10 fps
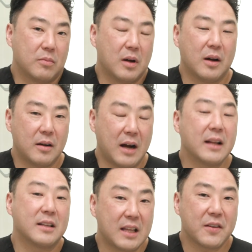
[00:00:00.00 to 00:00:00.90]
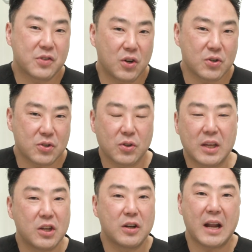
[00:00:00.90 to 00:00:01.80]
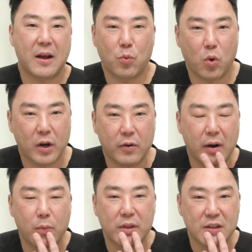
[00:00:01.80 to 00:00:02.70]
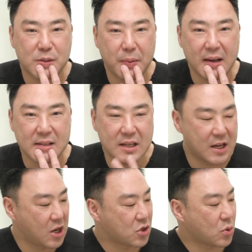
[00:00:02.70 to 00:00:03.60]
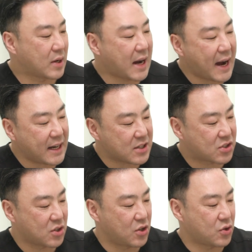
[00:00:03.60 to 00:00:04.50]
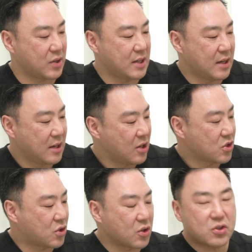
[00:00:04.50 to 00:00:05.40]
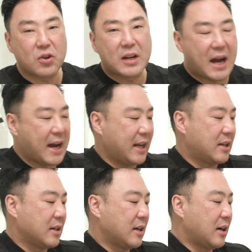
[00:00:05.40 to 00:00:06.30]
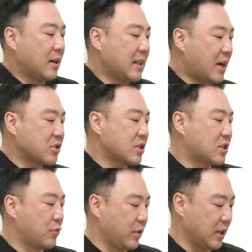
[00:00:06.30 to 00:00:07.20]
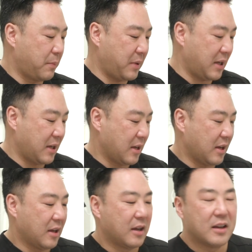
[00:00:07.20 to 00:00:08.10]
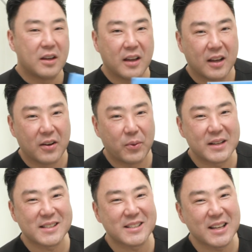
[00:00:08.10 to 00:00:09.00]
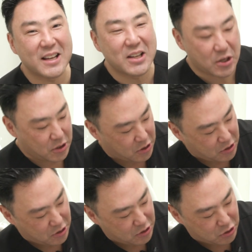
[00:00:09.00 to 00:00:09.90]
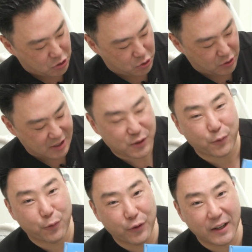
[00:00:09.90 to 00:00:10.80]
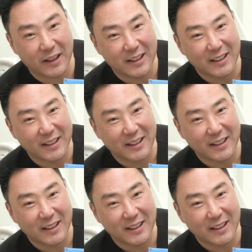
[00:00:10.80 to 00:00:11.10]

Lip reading: on the day of surgery, so that you're not walking around with a space. So guided surgery, surgical guide allows us to really be, what does it say? Stress-free